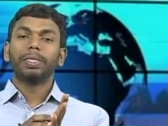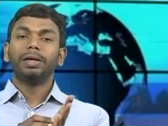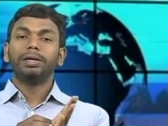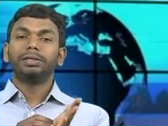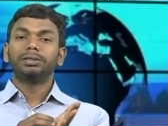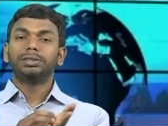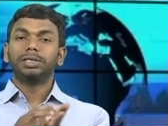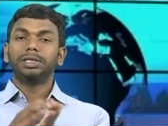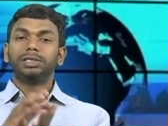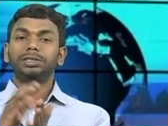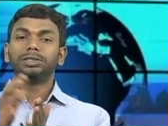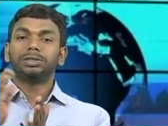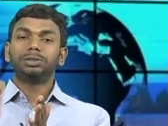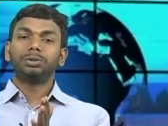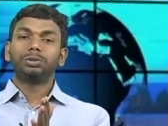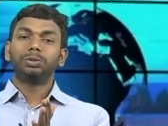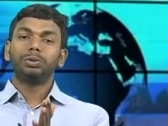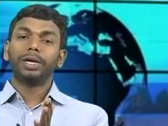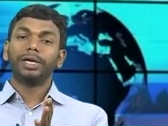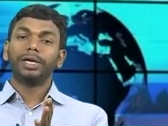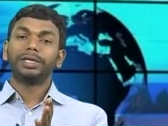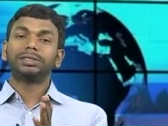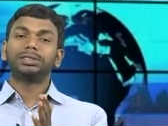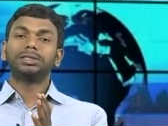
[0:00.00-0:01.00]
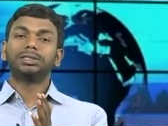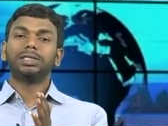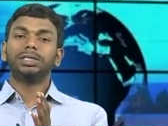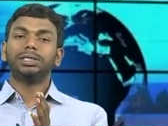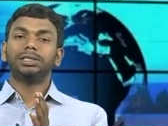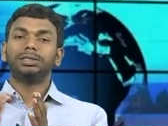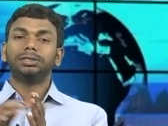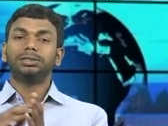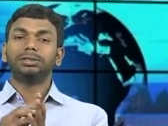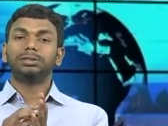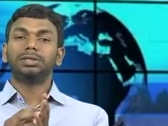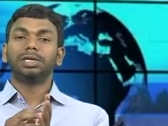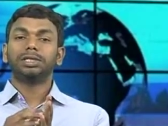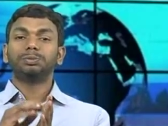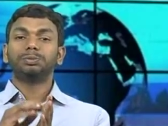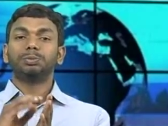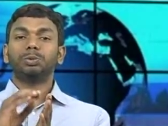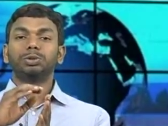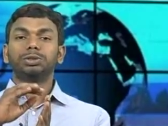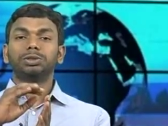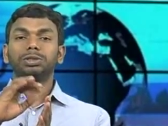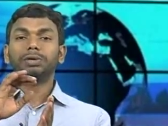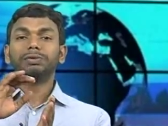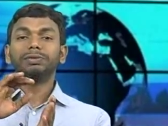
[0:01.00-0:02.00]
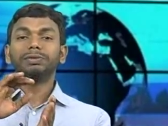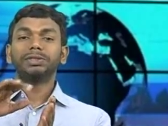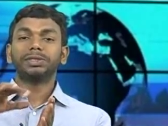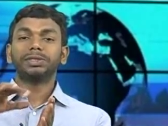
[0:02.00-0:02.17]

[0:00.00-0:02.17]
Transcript: change it to exchange. Does post office